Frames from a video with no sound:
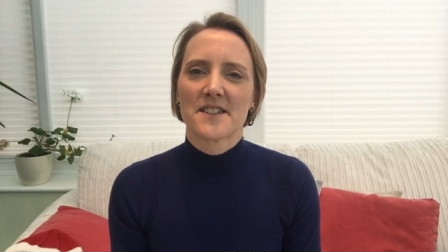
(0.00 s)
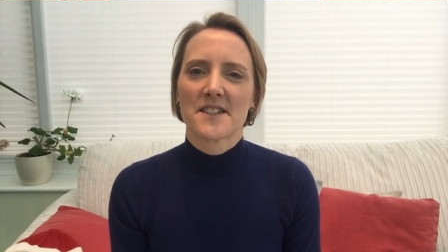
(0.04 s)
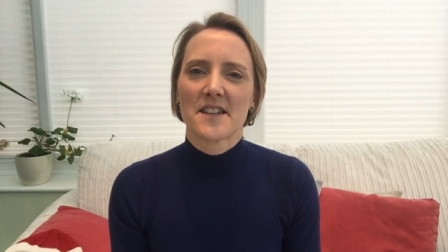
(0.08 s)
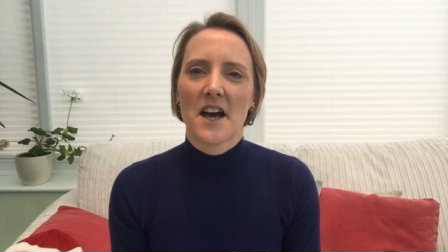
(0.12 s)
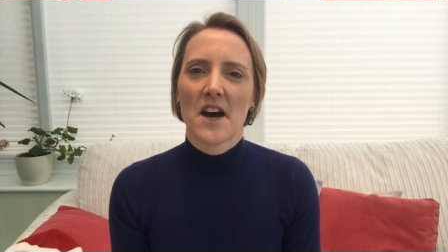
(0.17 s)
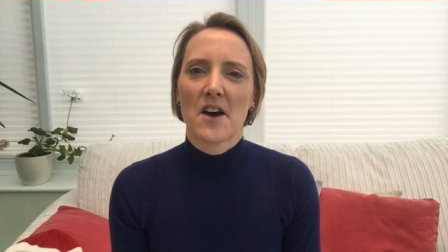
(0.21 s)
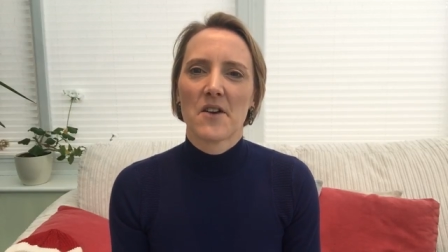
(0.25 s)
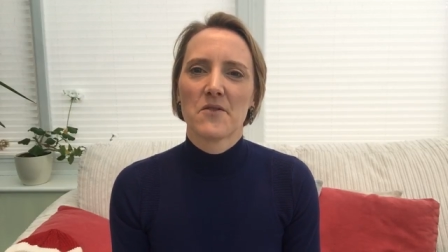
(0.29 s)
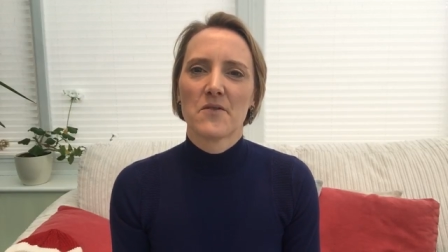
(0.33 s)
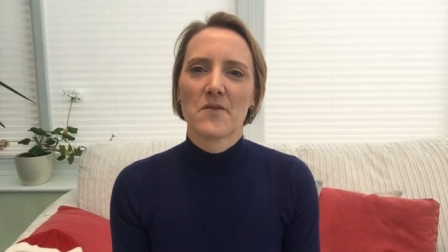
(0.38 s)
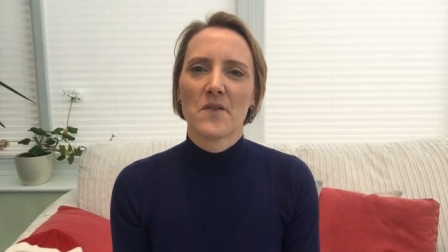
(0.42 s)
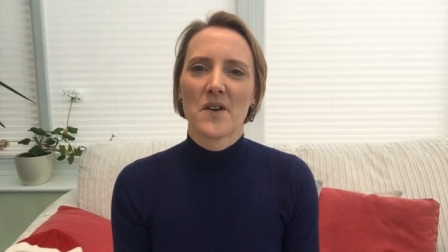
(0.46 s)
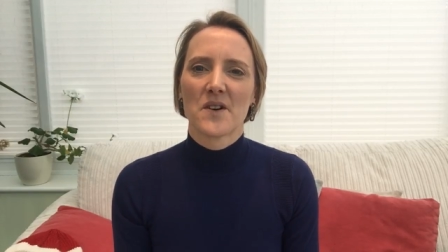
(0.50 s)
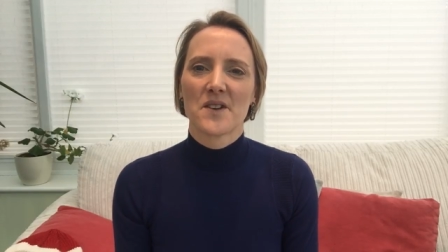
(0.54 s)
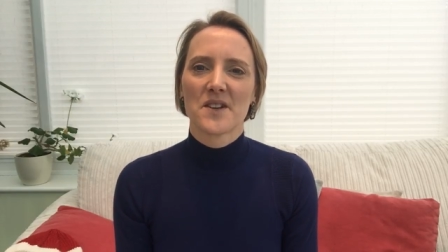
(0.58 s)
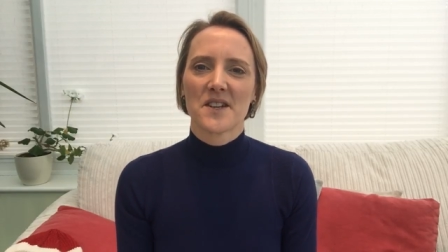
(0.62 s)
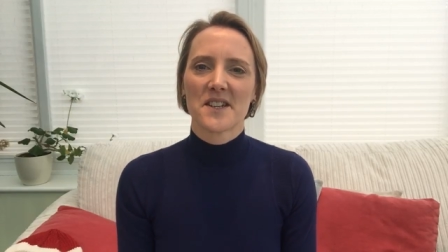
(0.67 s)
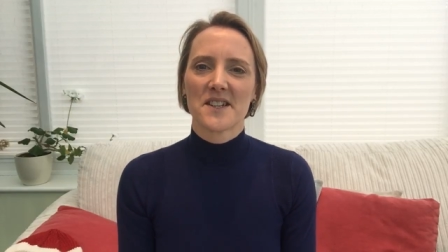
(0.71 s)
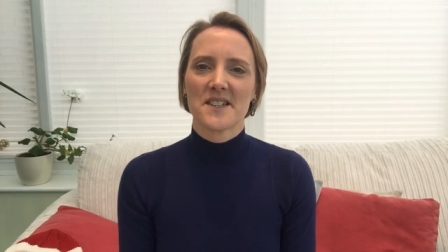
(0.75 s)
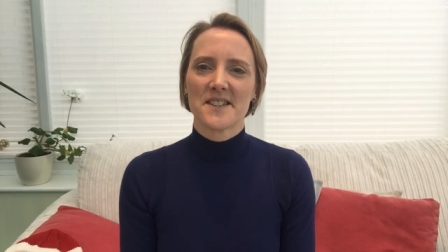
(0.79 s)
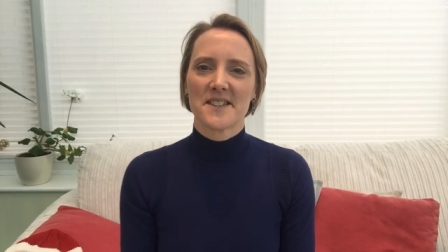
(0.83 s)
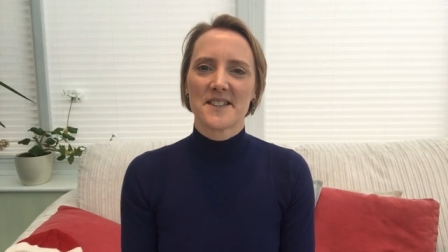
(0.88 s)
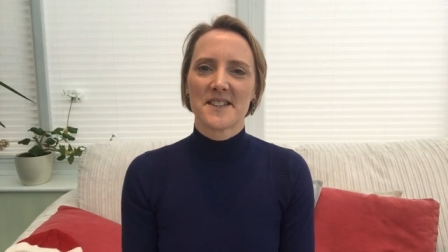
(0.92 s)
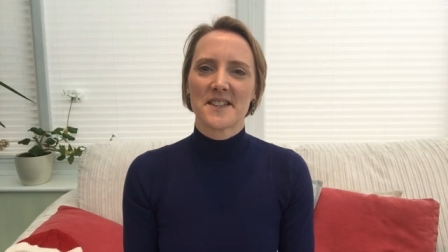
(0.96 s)
self on a
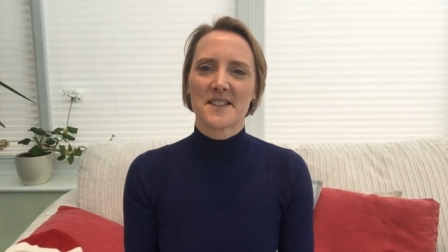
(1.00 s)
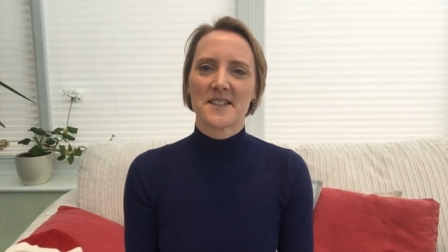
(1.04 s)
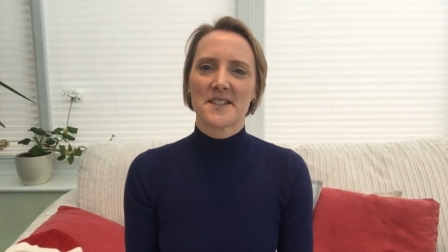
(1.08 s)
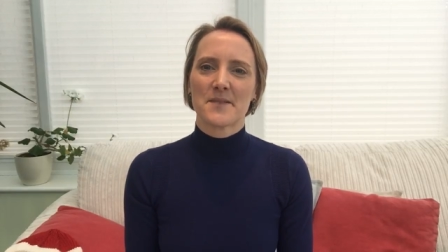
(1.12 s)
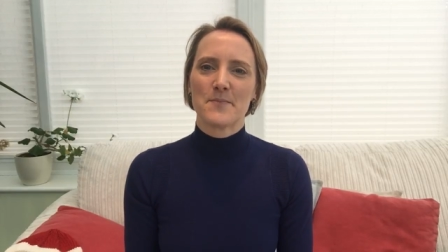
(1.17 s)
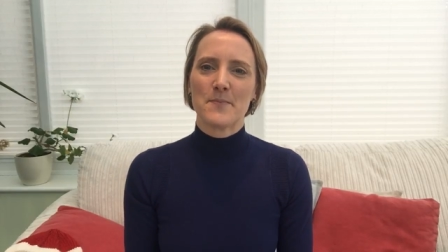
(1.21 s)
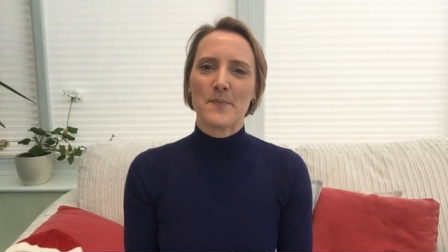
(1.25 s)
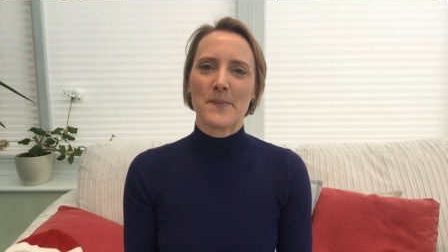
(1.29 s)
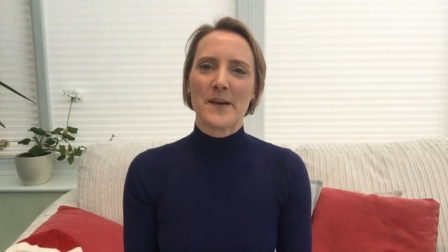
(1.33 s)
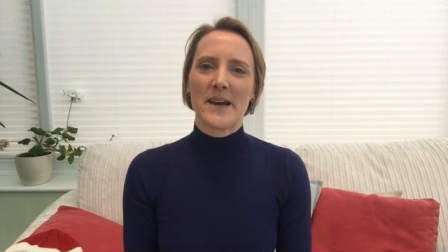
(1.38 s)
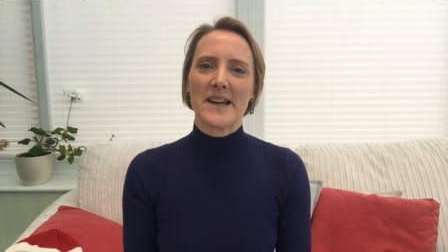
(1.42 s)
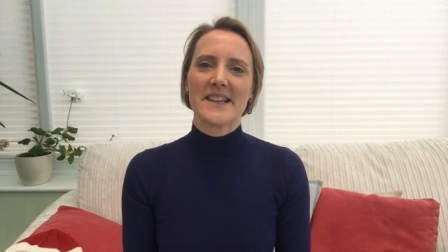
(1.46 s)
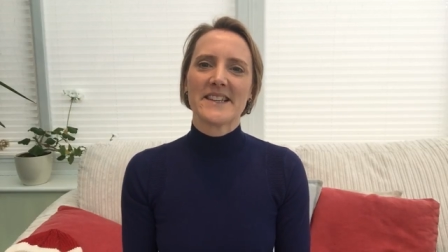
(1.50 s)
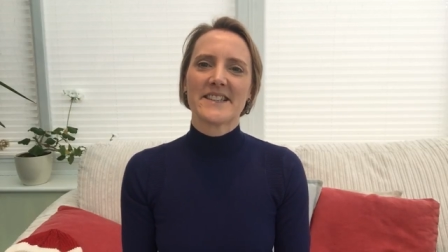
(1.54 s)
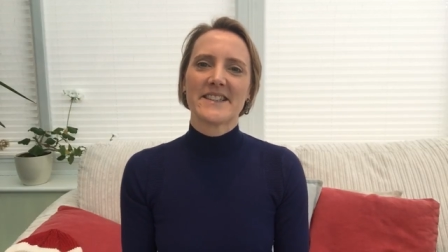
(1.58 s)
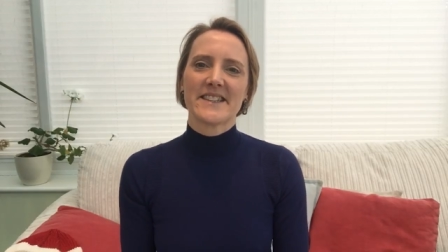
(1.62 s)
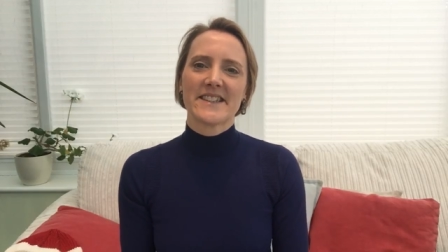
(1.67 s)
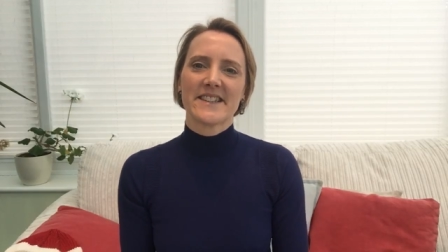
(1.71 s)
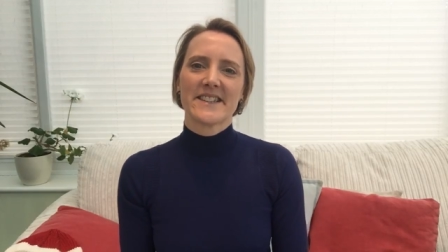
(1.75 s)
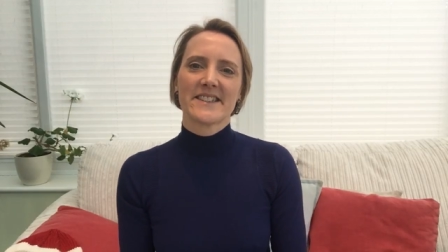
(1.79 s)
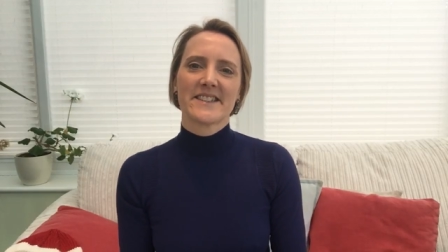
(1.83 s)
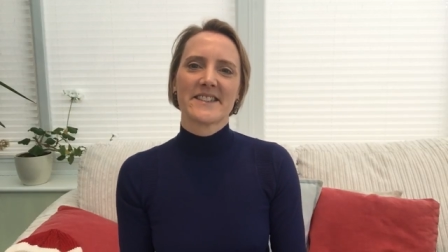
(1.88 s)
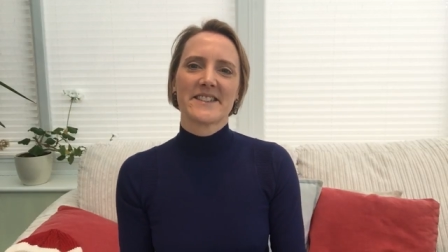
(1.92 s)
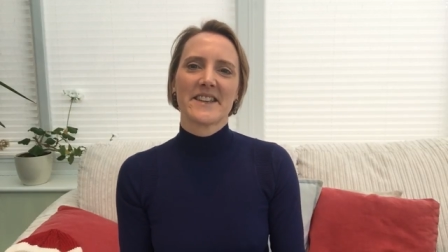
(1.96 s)
consistent
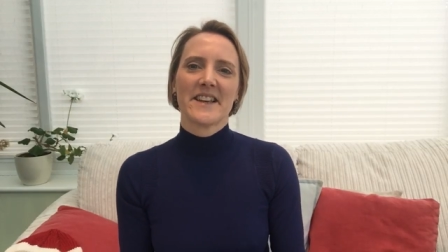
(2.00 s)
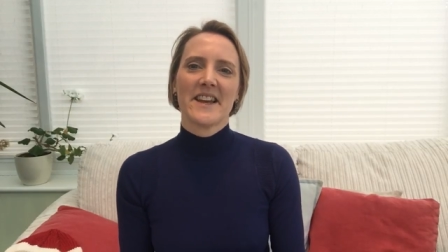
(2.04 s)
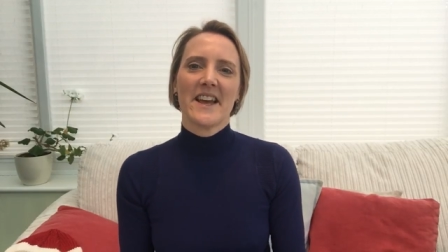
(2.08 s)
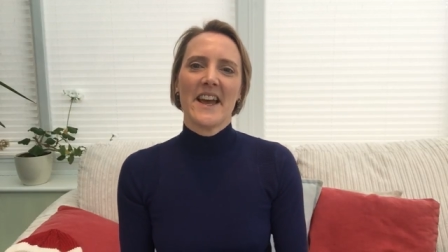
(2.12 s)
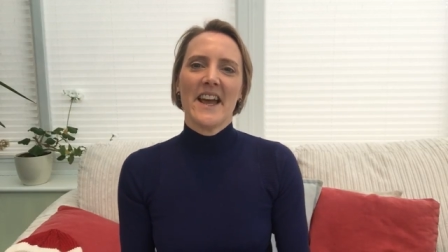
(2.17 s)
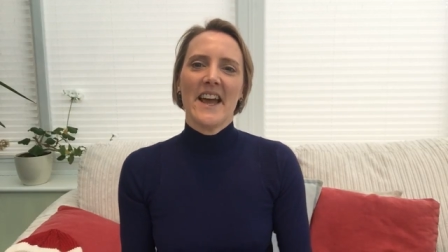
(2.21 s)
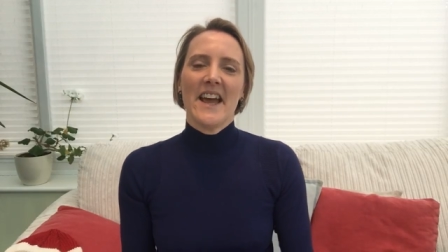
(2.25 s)
basis?